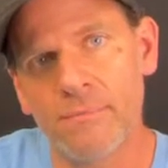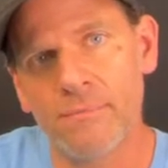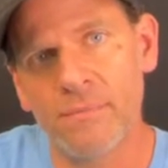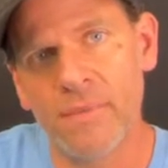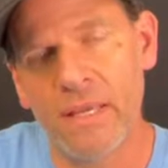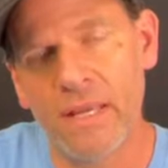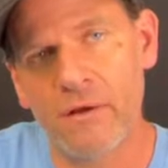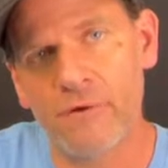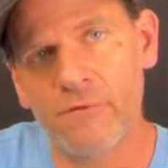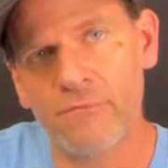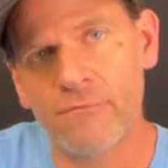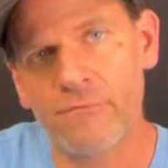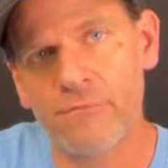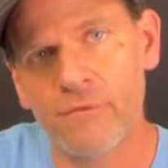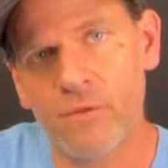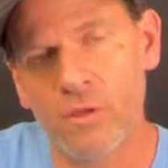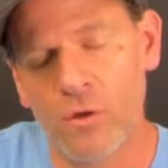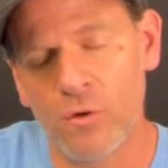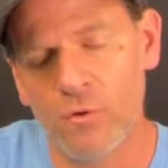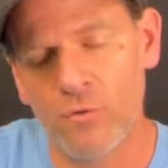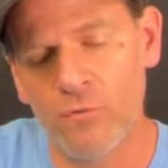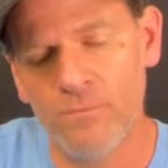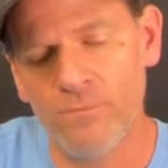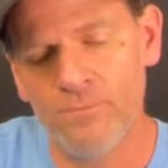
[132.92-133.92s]

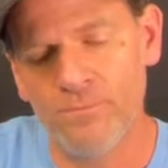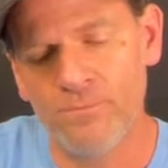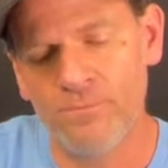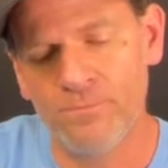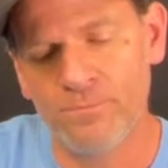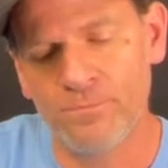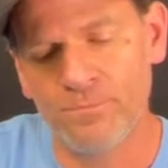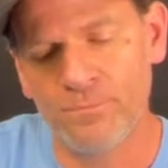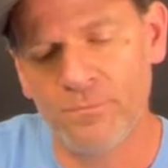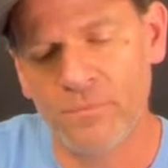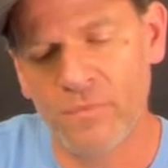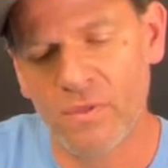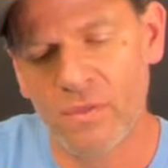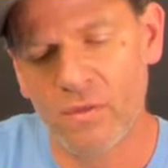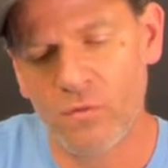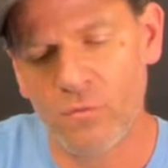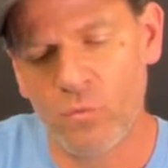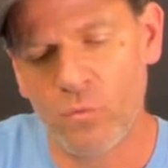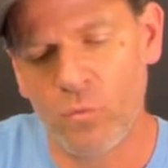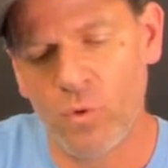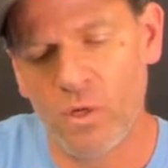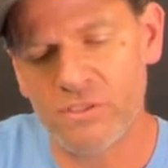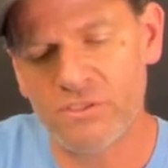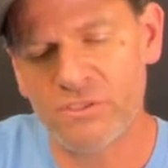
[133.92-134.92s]
airflow,
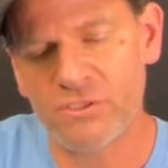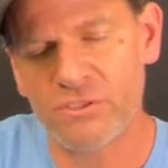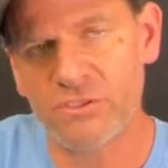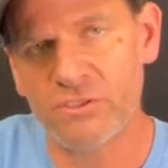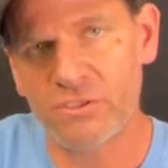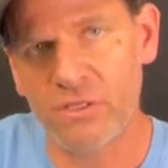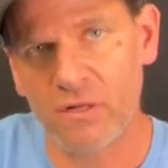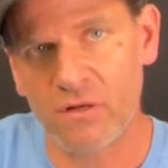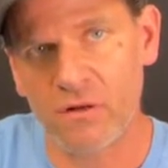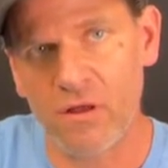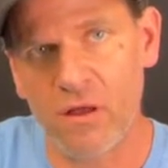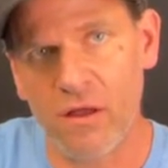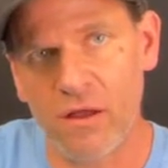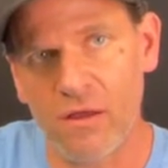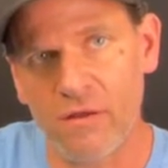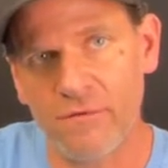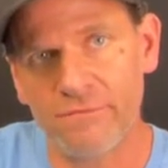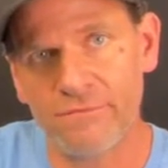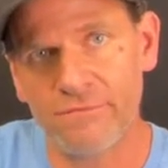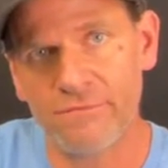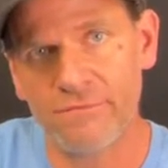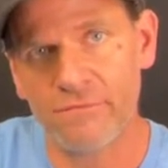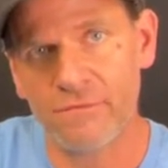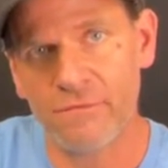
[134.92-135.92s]
once shut off
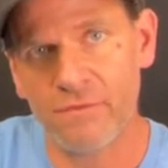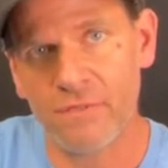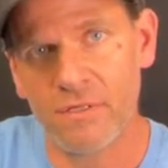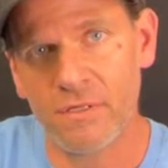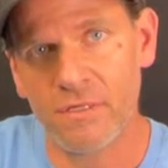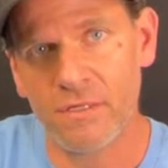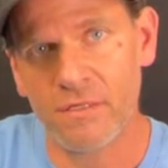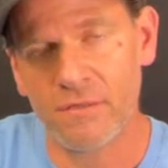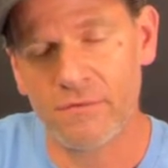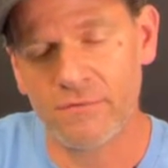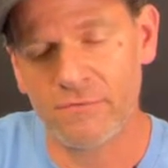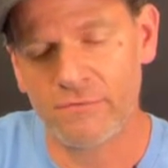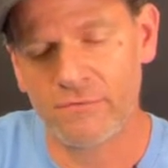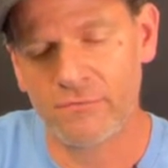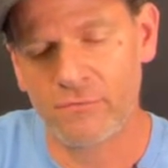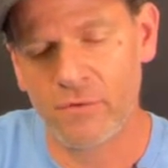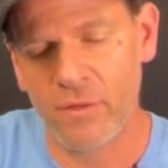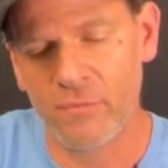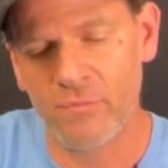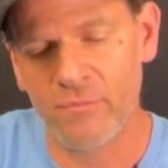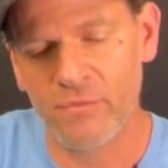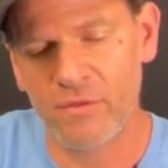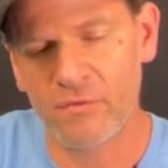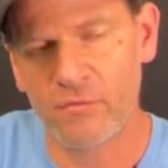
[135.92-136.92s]

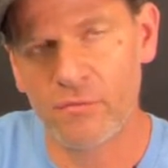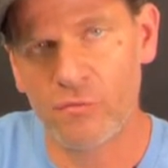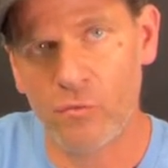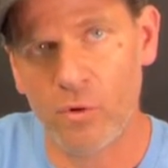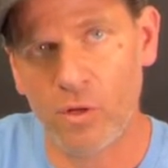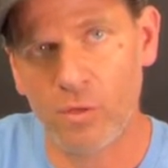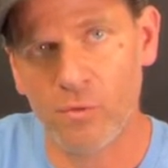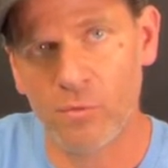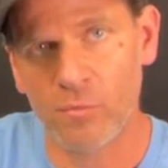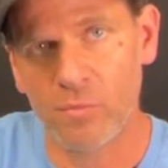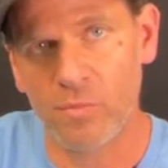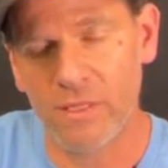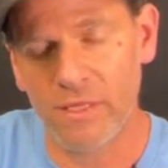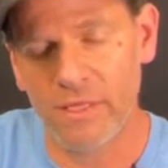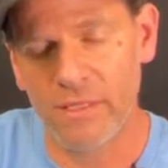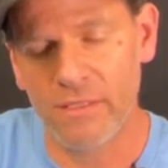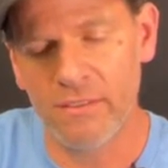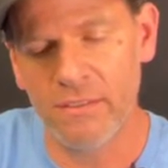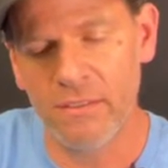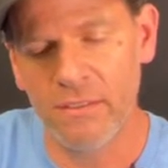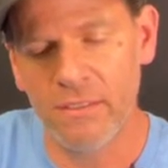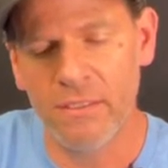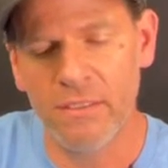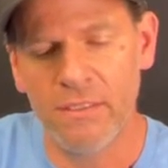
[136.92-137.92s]
from the throttle
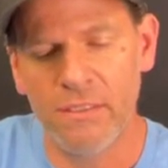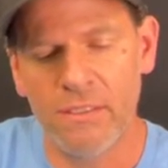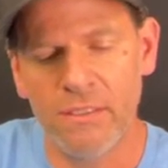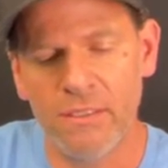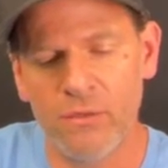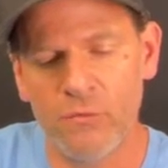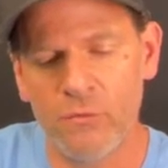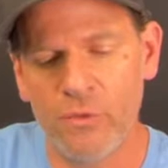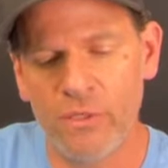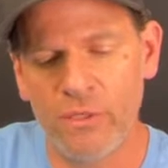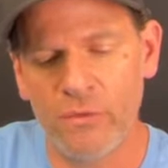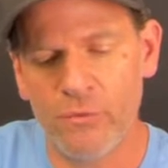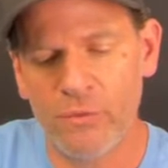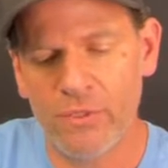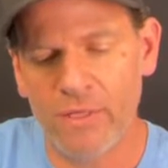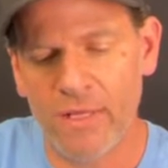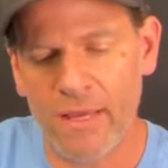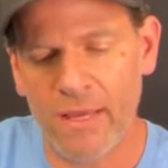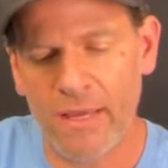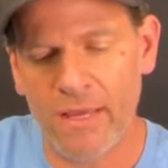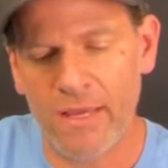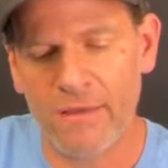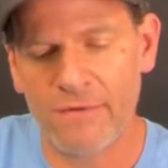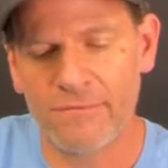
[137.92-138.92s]
blade, we would
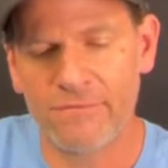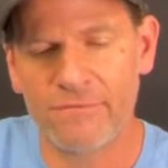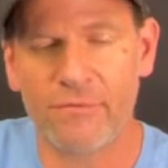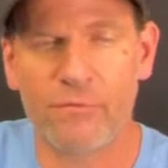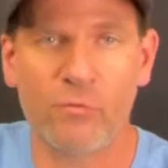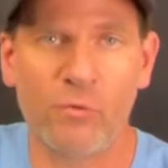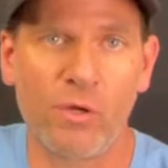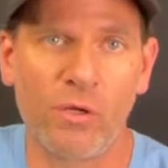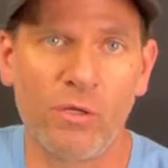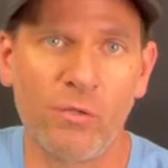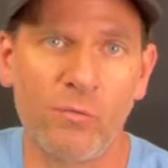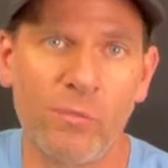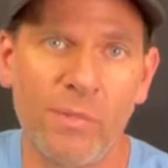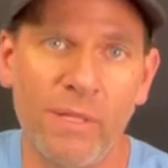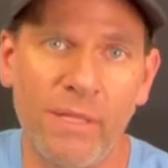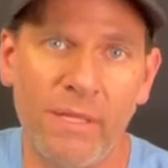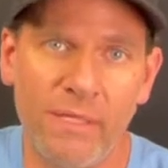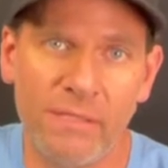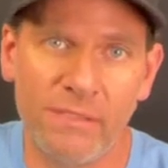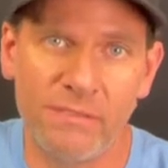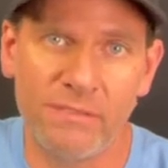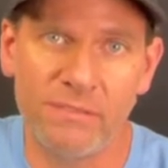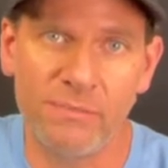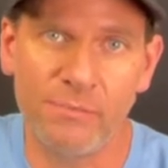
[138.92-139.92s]
have throttle
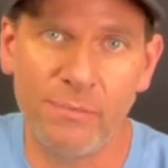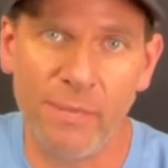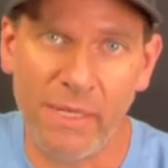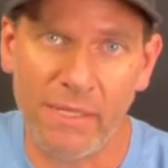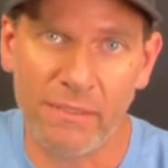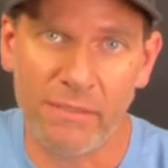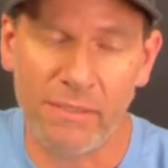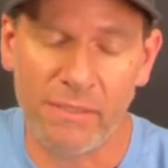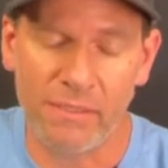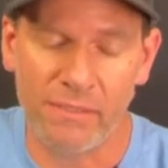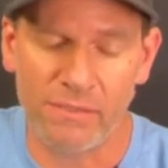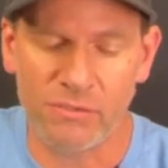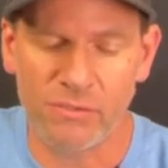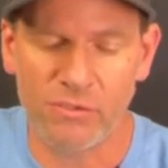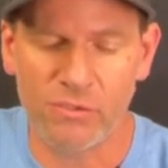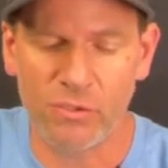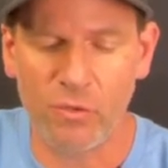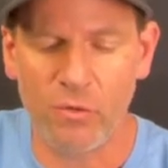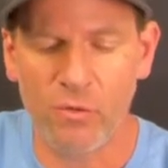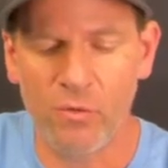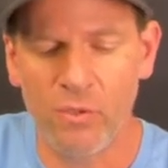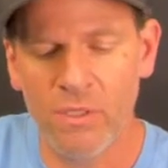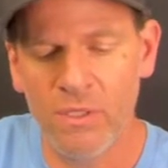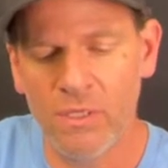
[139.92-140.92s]
blades bending.
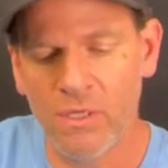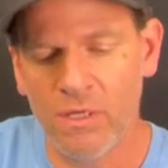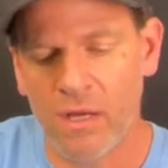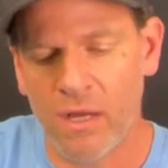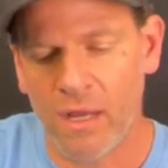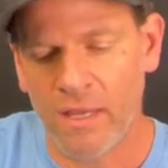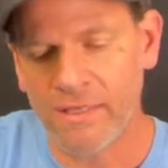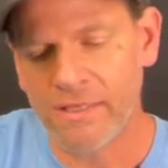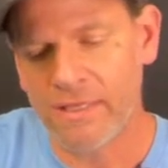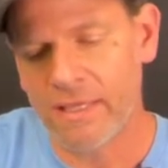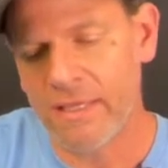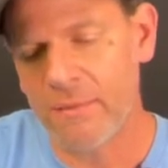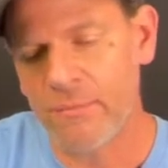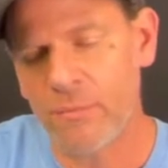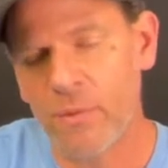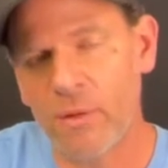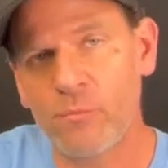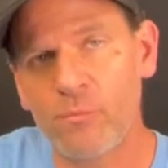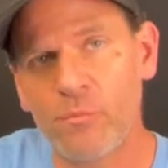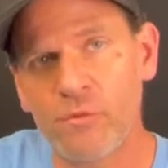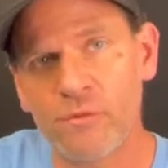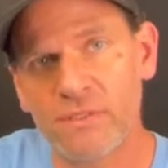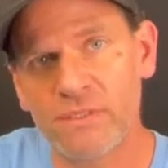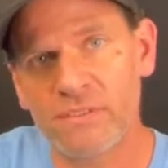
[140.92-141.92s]
So I came
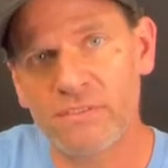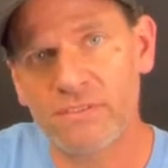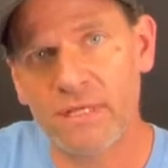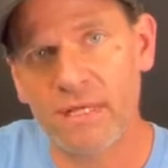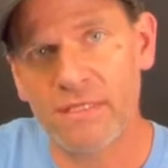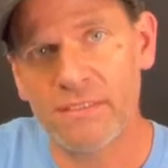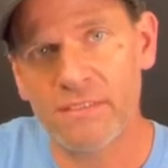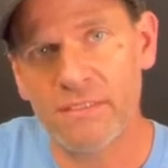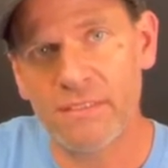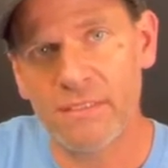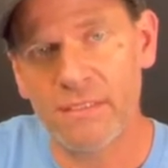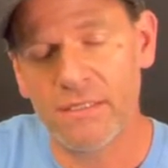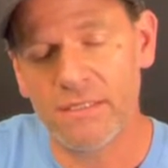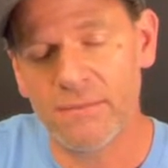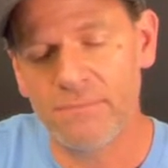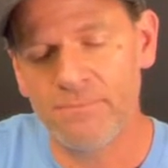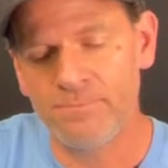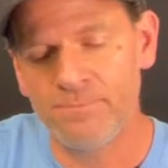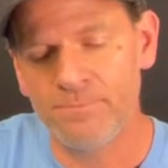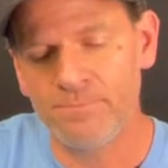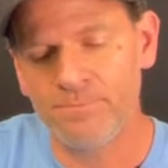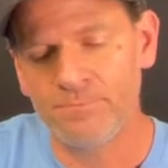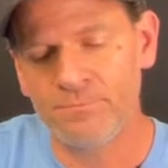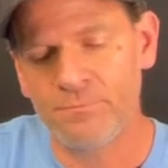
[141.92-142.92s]
up with this idea
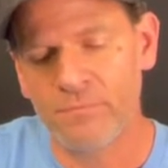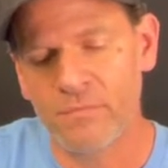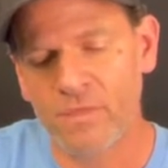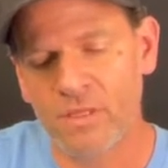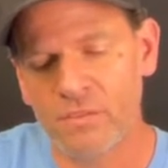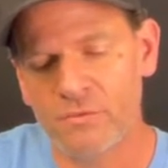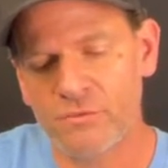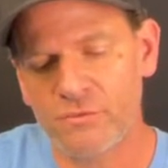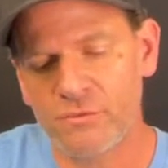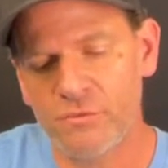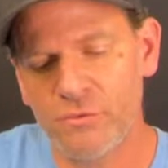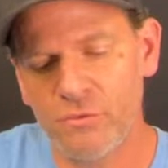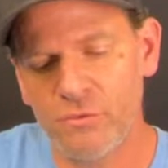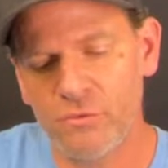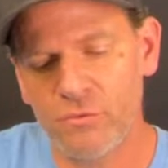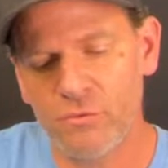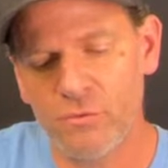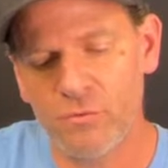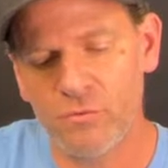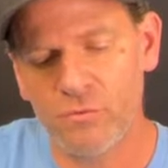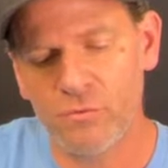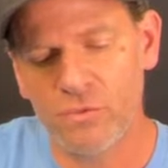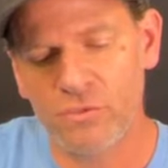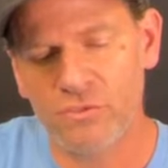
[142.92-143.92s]

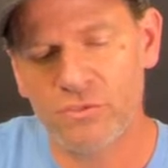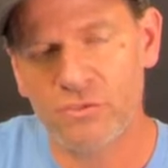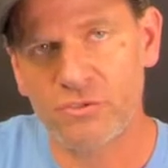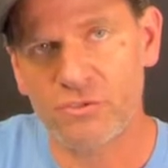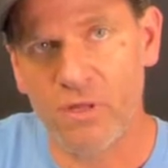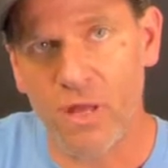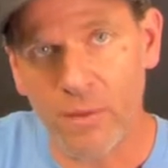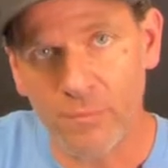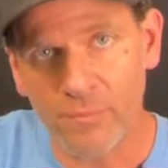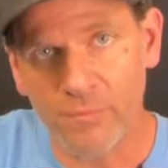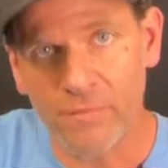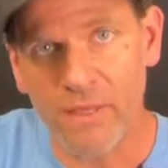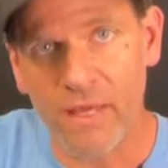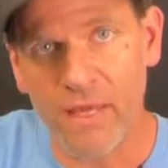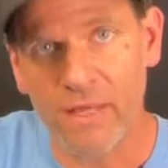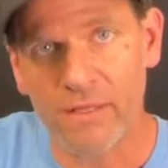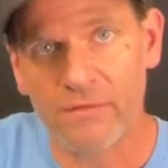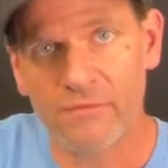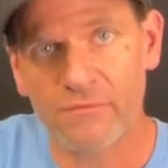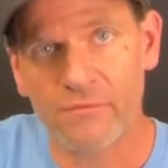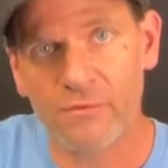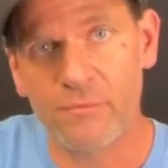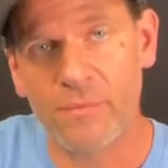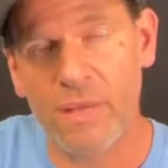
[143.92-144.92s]
to stop
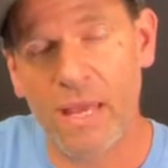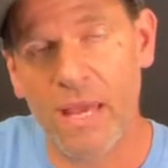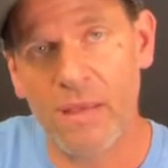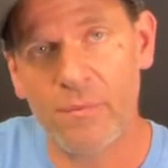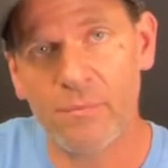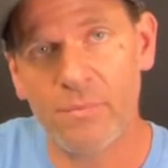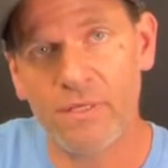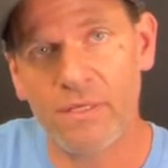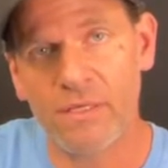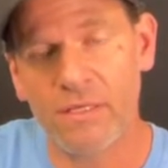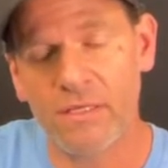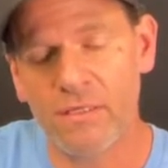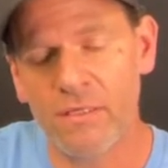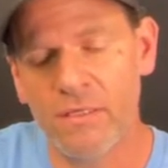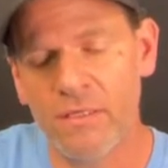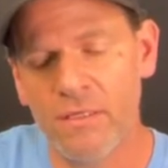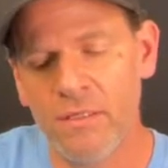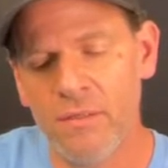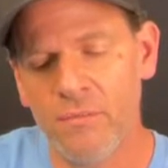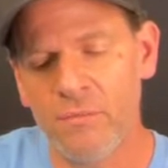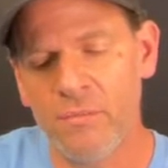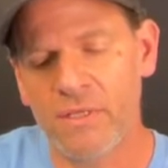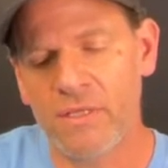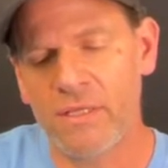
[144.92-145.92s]
that from happening,
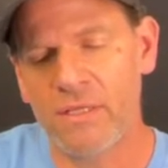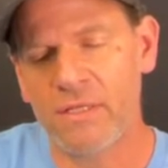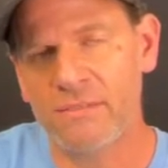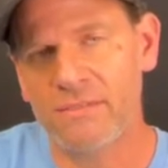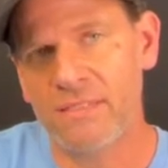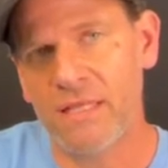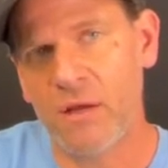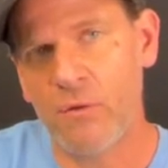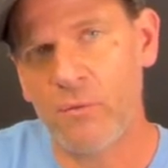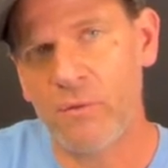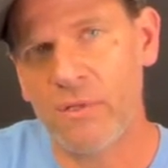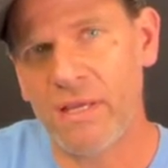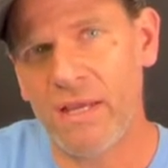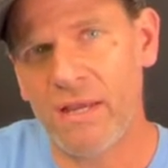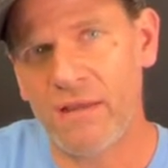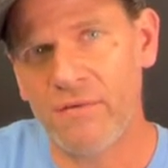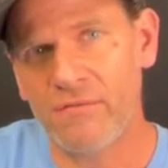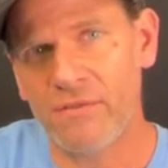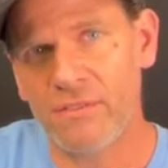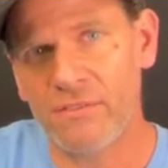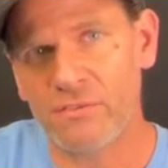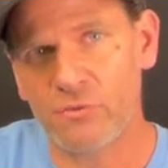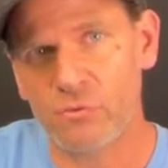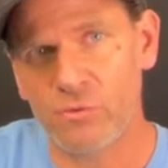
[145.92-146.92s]
because now we
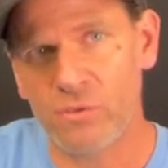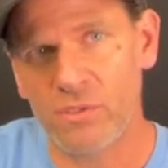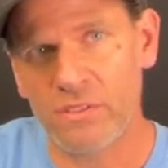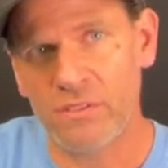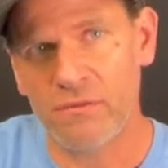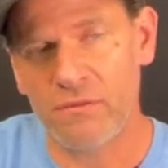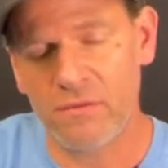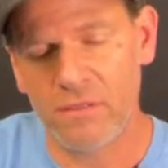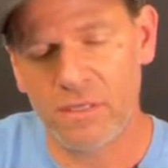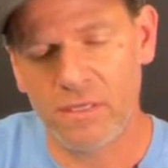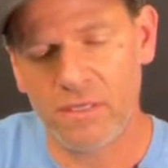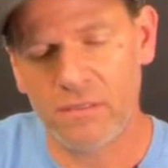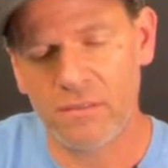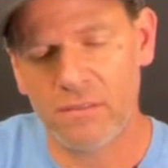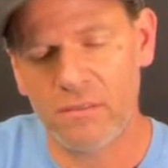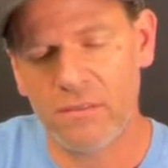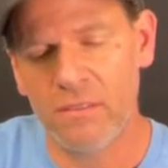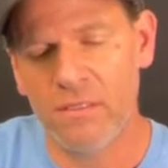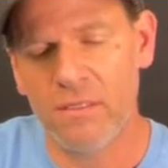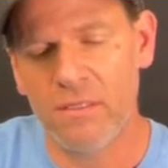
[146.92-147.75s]
have this really thick